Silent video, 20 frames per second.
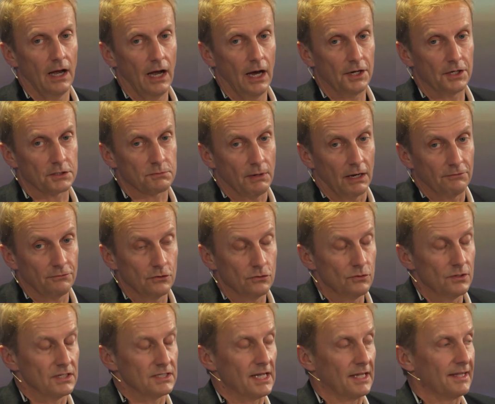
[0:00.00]
and this is my
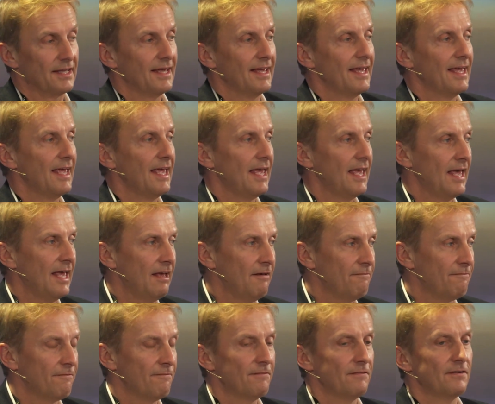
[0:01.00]
view, is that
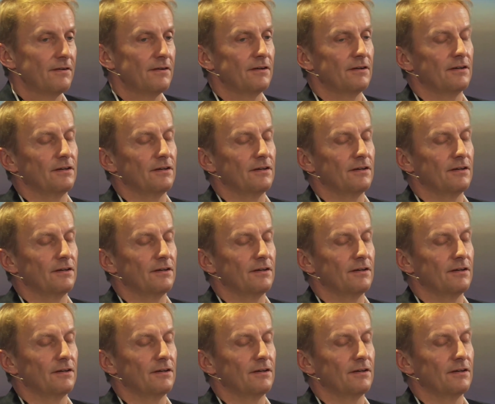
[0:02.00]
if